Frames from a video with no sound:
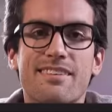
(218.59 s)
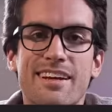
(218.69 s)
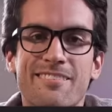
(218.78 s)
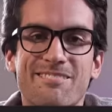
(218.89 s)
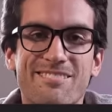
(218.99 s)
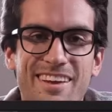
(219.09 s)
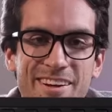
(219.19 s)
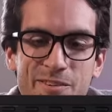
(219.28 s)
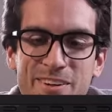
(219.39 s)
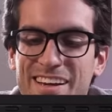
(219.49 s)
Hey, how
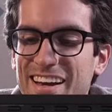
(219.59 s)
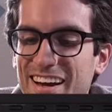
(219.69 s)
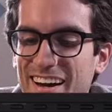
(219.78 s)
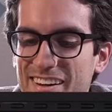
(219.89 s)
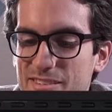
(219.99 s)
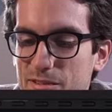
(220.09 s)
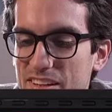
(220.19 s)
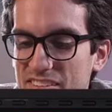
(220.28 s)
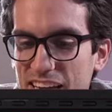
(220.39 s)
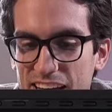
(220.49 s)
you doing? So
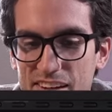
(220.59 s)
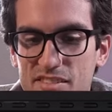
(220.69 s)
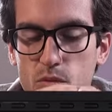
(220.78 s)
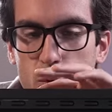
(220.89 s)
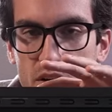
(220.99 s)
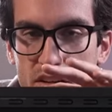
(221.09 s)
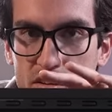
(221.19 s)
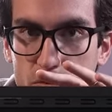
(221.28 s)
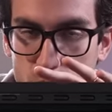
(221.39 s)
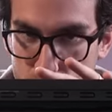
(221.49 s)
this case
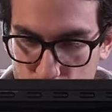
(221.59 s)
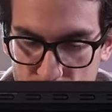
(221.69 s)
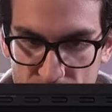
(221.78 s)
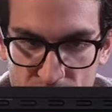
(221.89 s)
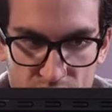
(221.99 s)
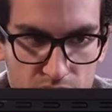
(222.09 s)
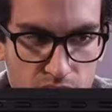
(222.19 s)
was replaced.